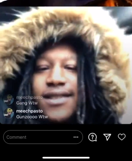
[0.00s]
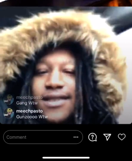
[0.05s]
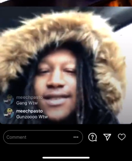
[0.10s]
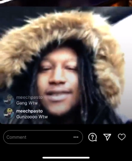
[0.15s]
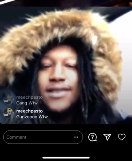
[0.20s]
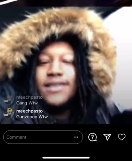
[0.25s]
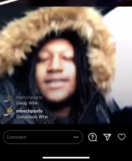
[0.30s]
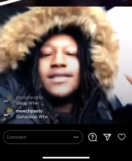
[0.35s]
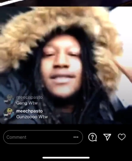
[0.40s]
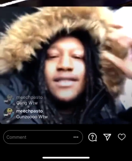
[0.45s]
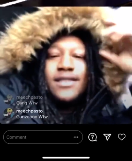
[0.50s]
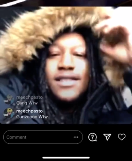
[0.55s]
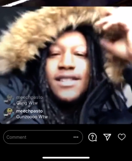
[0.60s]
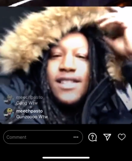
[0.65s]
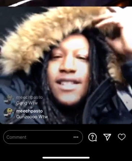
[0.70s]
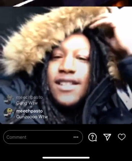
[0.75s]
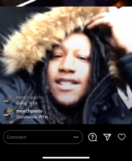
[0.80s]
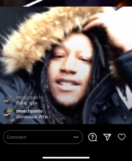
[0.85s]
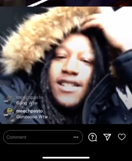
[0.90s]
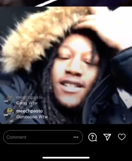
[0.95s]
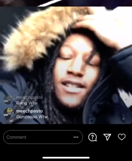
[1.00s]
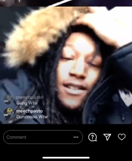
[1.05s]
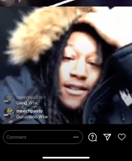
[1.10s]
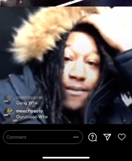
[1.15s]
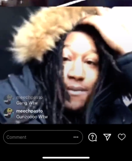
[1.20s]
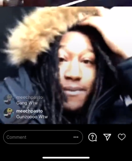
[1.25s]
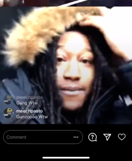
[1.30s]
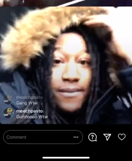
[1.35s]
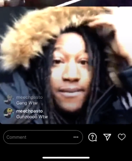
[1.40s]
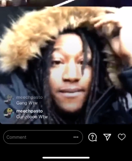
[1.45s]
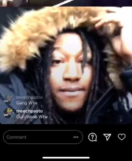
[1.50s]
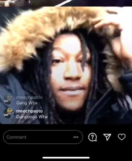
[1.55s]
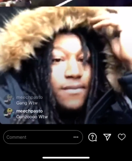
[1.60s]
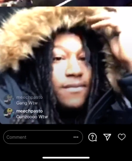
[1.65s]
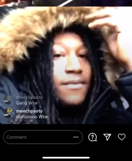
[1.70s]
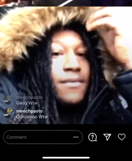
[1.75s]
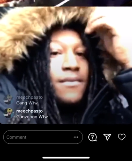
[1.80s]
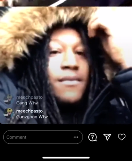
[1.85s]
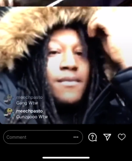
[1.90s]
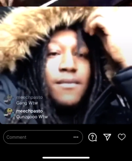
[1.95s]

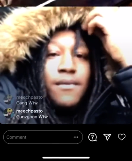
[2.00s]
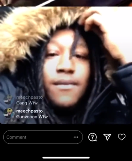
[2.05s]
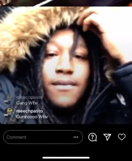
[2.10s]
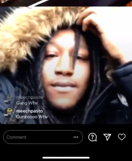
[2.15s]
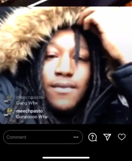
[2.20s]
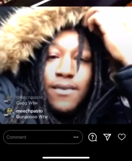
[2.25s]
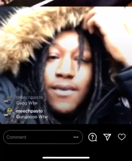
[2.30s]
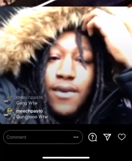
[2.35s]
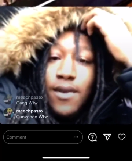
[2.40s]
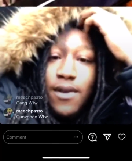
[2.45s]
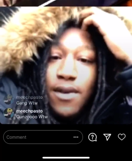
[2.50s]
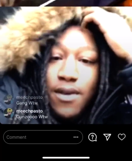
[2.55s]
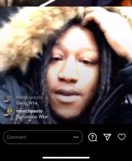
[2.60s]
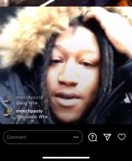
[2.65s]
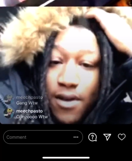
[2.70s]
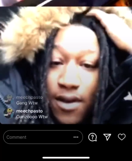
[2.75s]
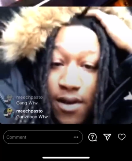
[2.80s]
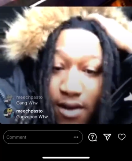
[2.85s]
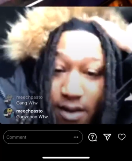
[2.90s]
Nothing is said.